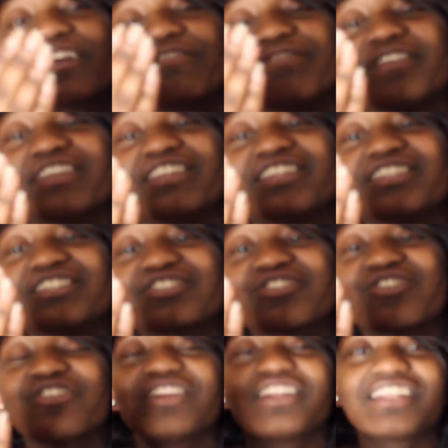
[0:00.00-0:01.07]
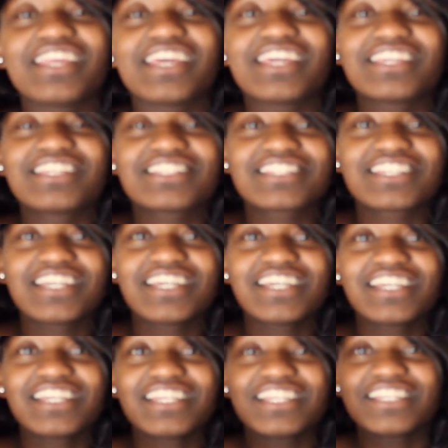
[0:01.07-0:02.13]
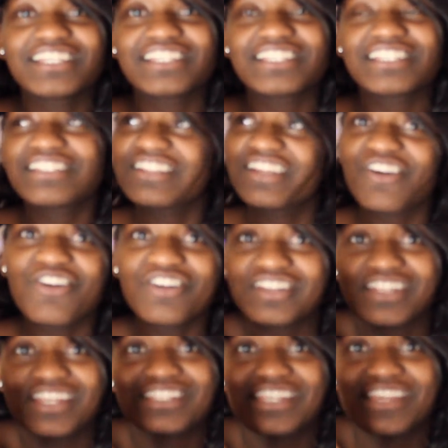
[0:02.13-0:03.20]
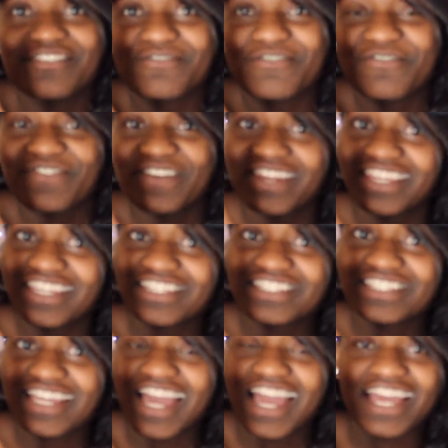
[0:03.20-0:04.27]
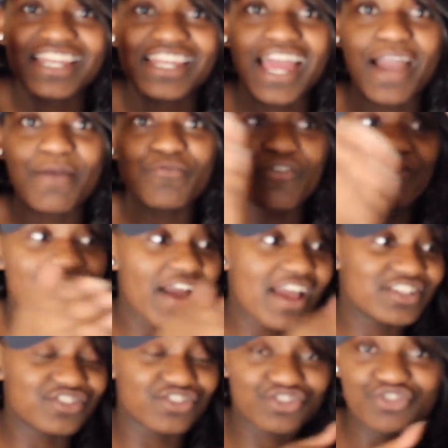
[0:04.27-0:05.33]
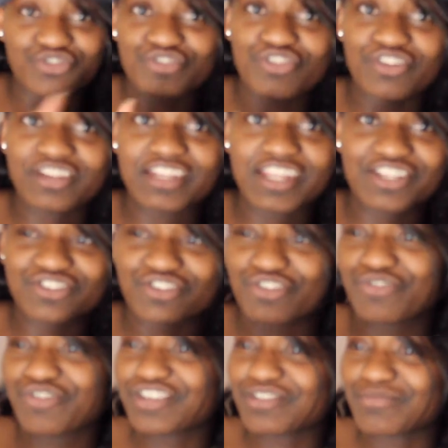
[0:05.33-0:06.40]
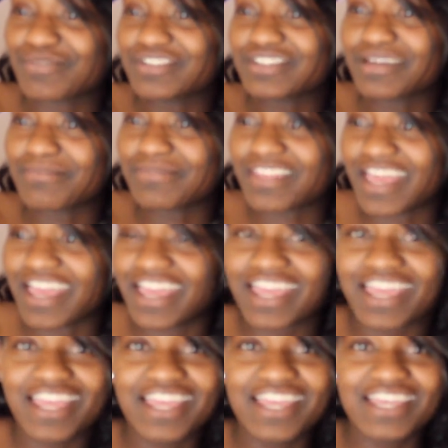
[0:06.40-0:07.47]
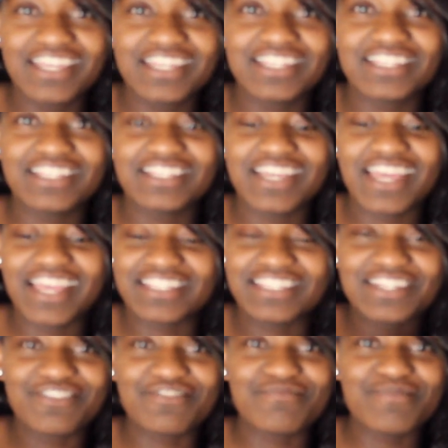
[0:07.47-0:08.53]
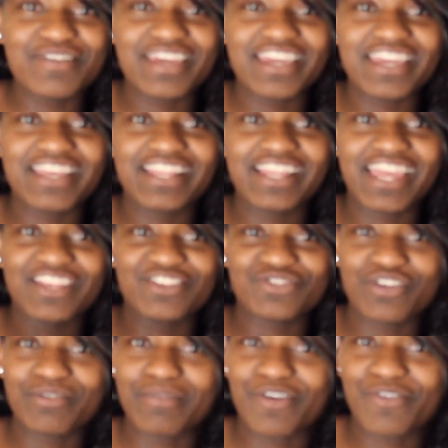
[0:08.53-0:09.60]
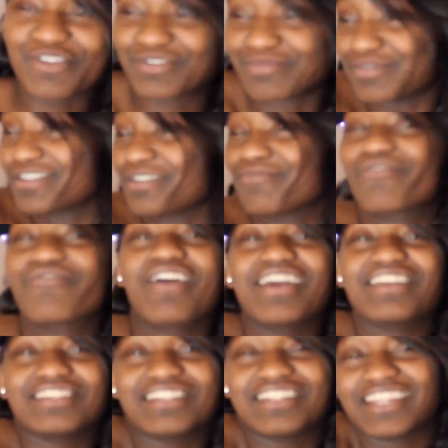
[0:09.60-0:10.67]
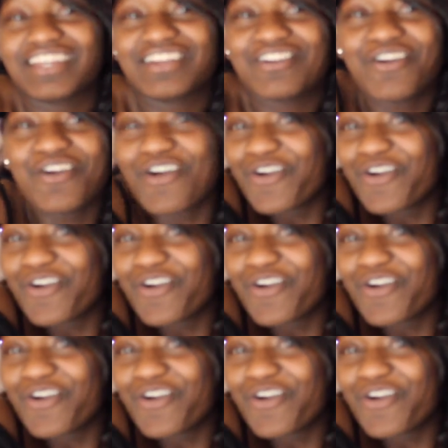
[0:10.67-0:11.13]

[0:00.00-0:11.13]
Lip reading: I finished holidays. The holidays ain't even finished and I'm revising during holidays. So Christmas, I'm there. Instead of me like enjoying my Christmas, I'm revising. Like,